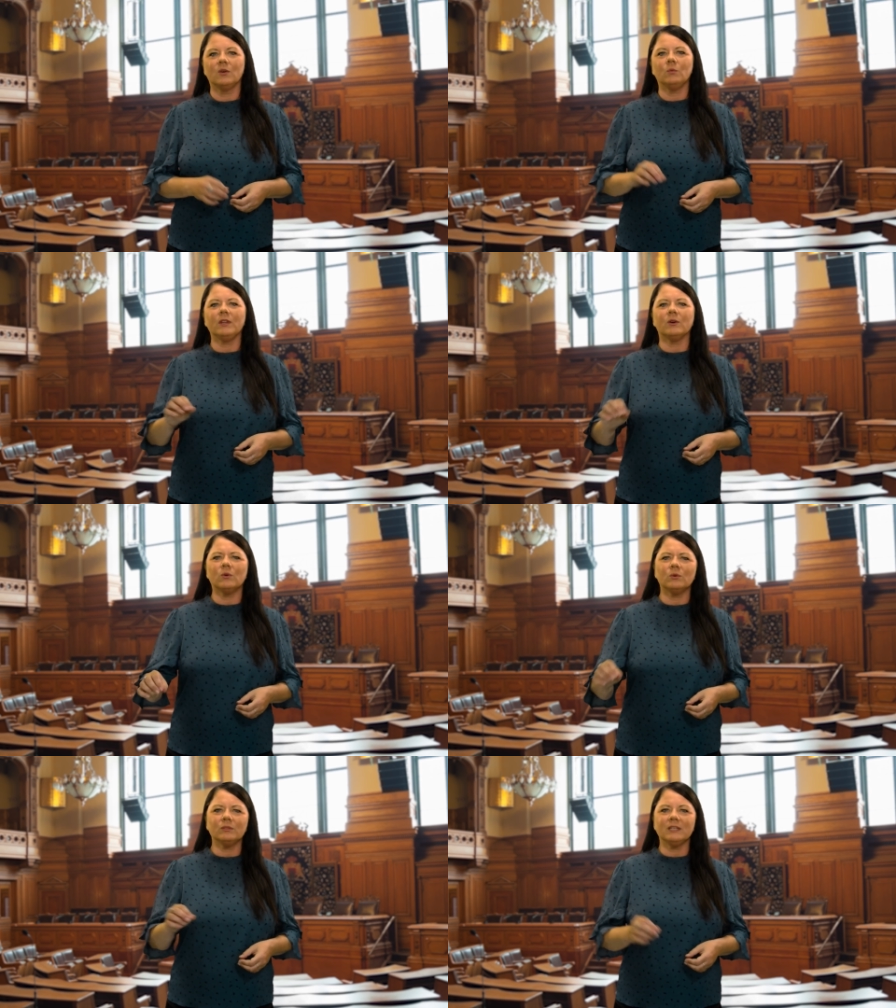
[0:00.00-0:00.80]
We
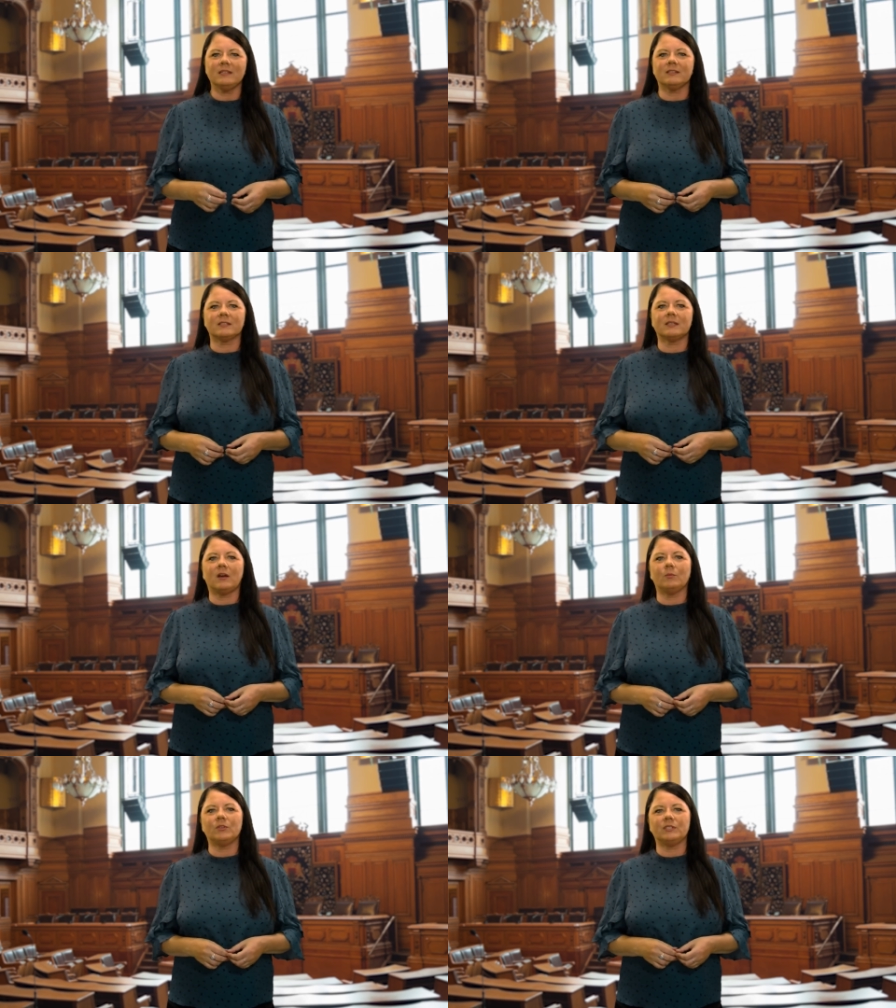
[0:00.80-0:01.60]
all need to
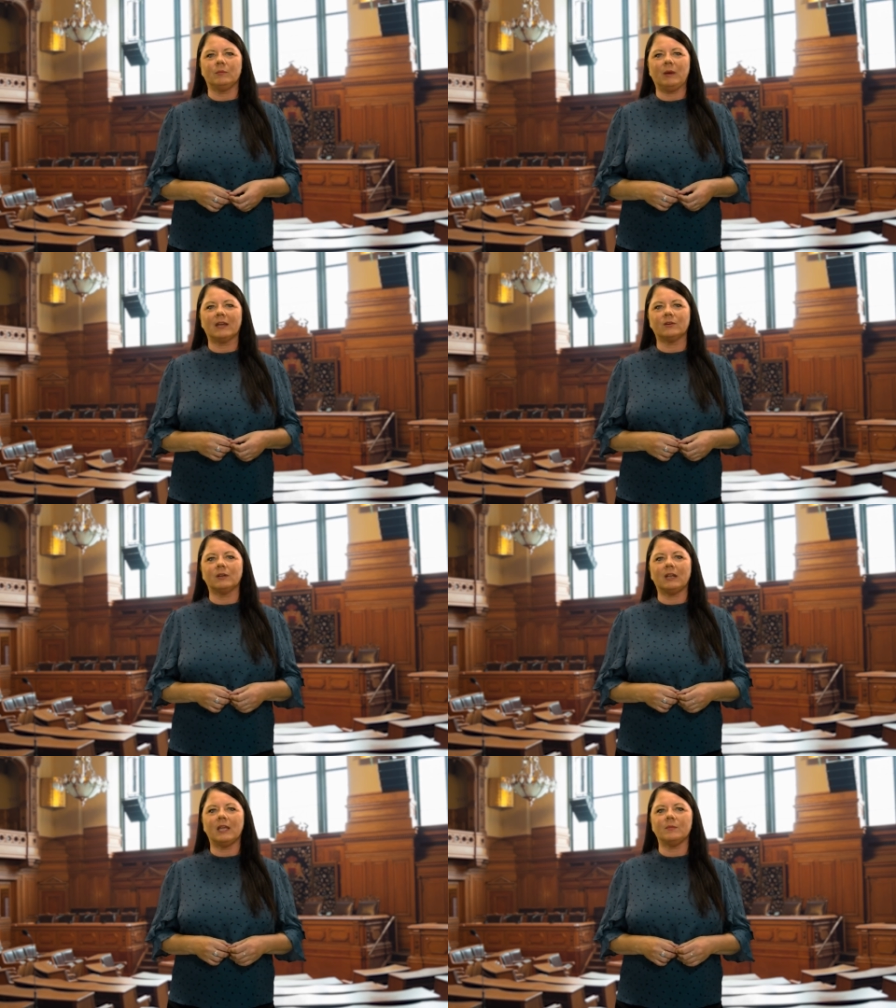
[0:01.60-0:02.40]
start pushing back on
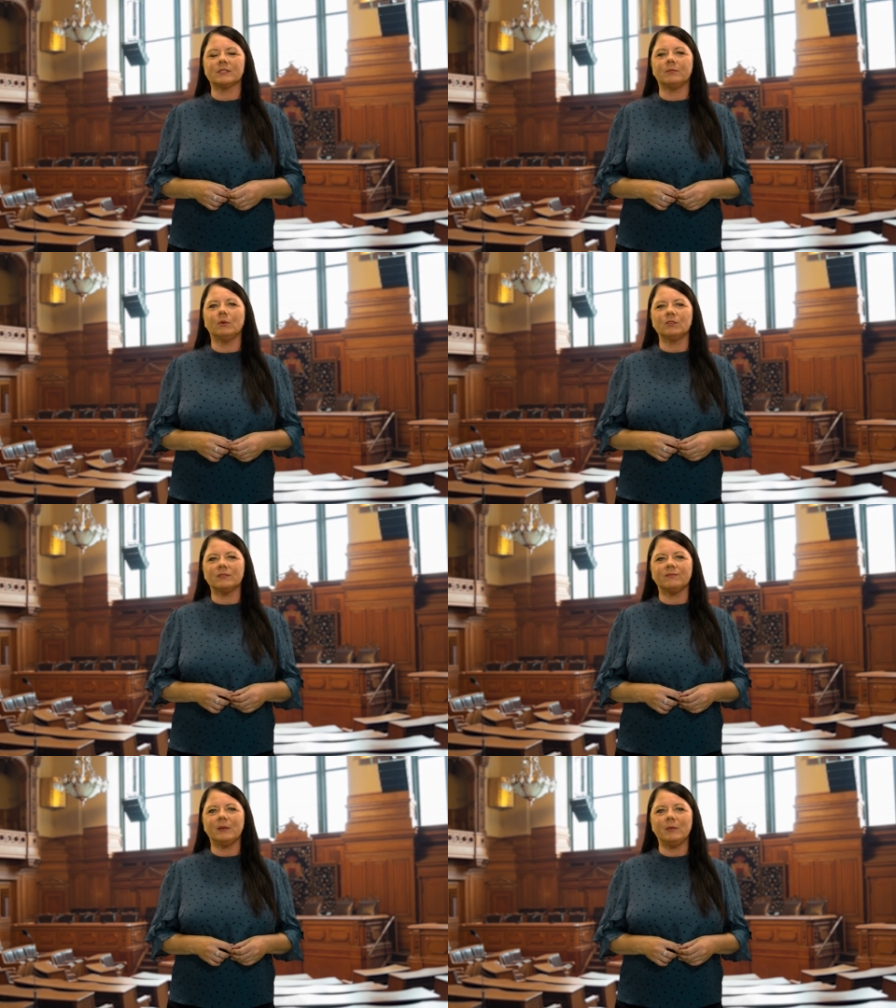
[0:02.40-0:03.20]
claims that
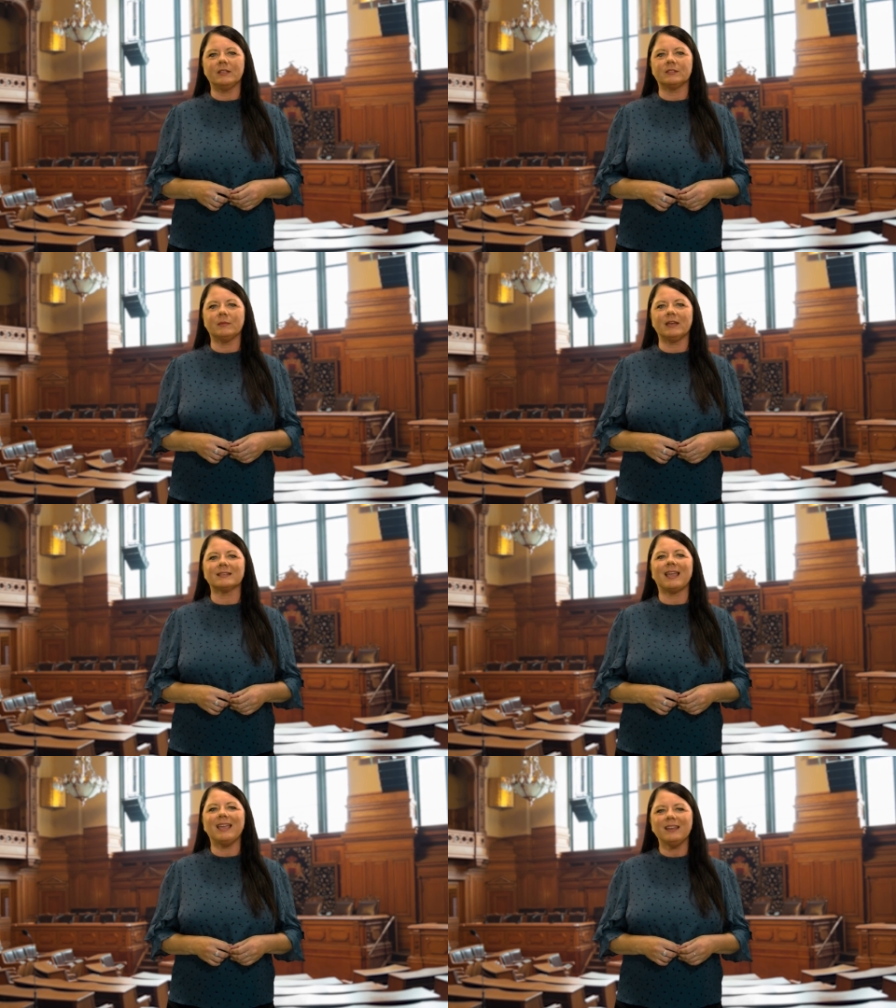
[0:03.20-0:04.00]
modern feminism has
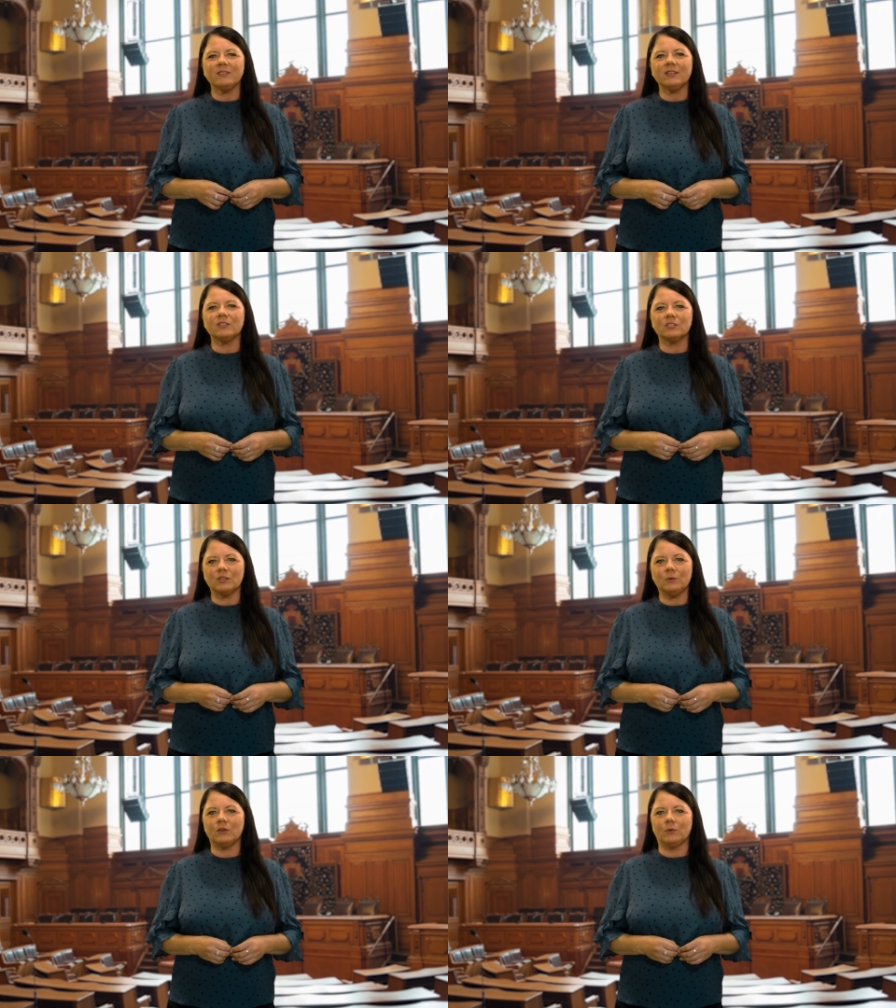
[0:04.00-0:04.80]
anything to
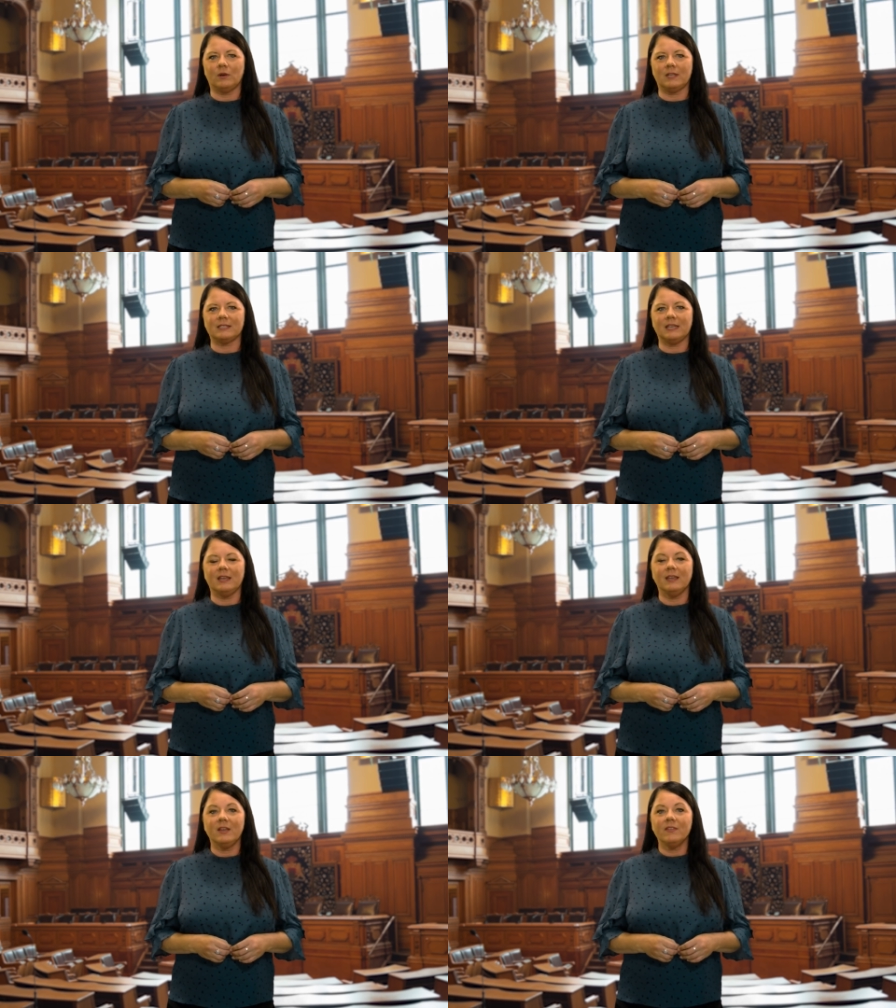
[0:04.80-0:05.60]
do with equality.
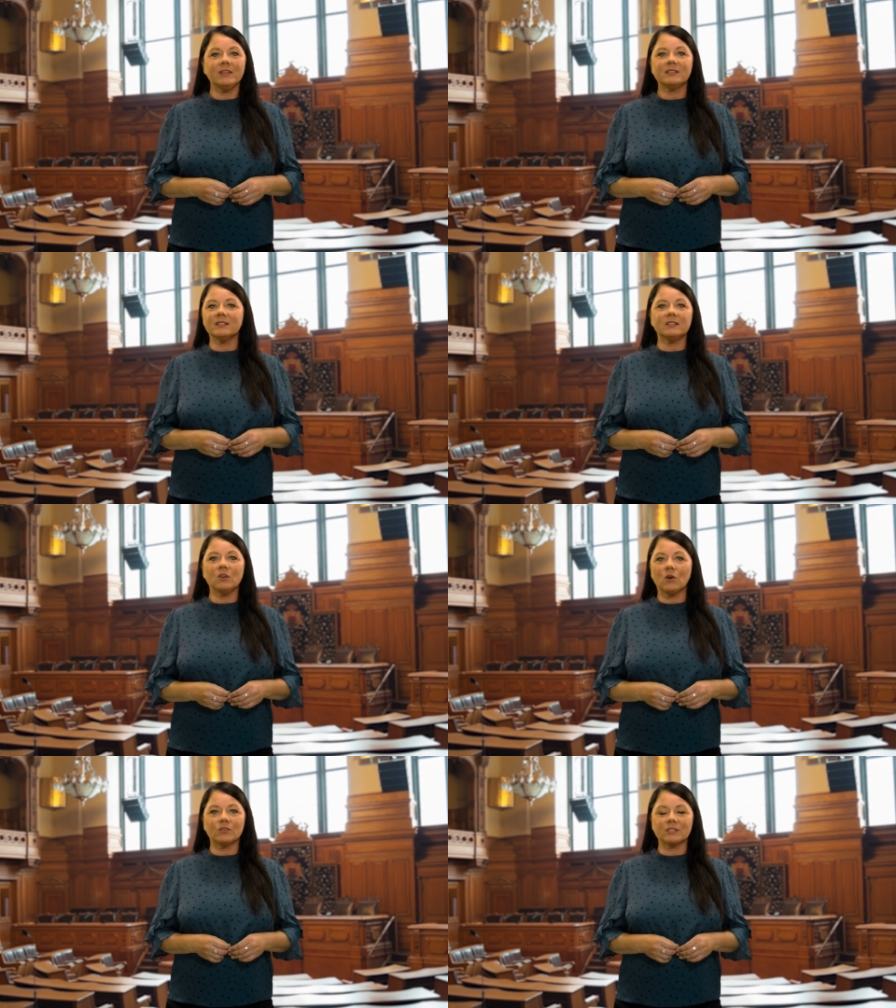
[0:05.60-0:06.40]
This is
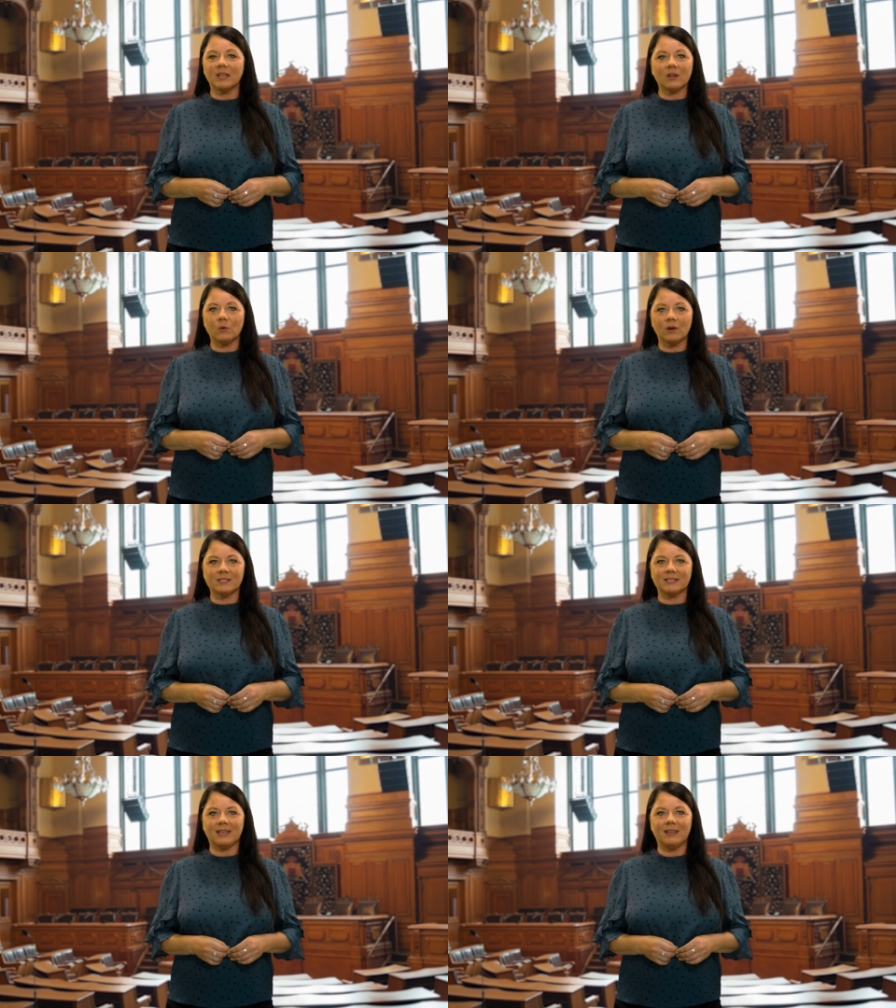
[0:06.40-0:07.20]
not
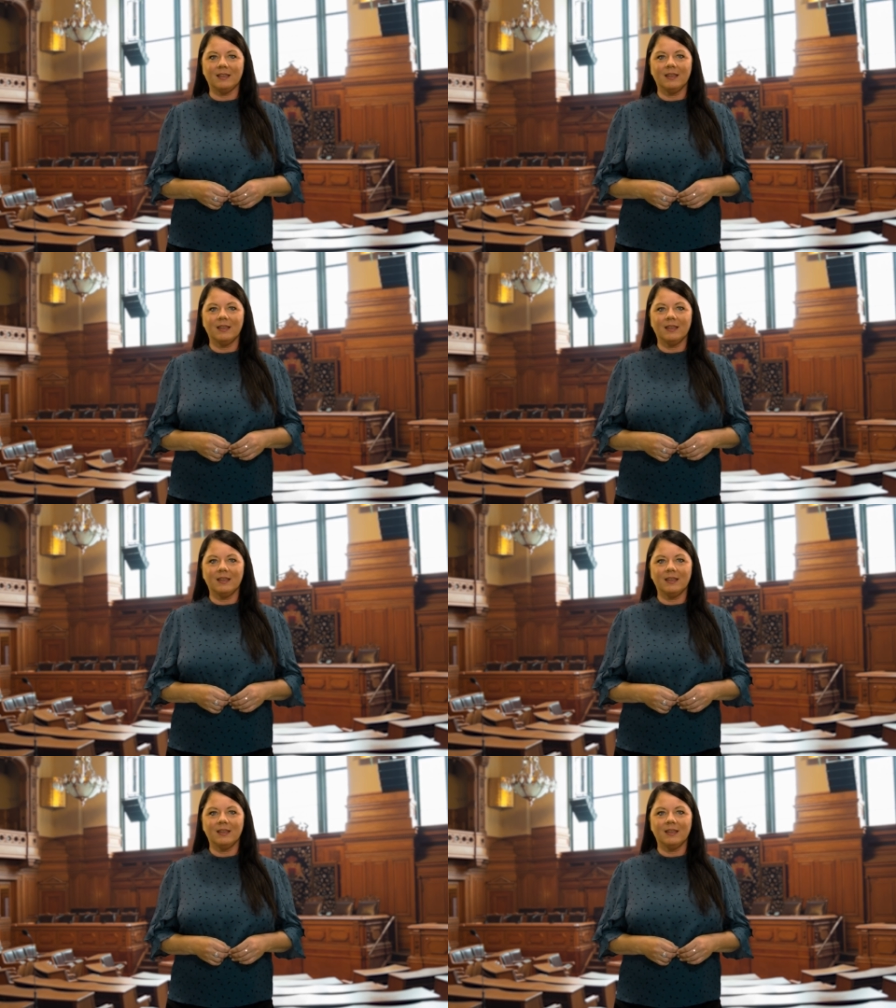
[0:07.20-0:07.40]
equality.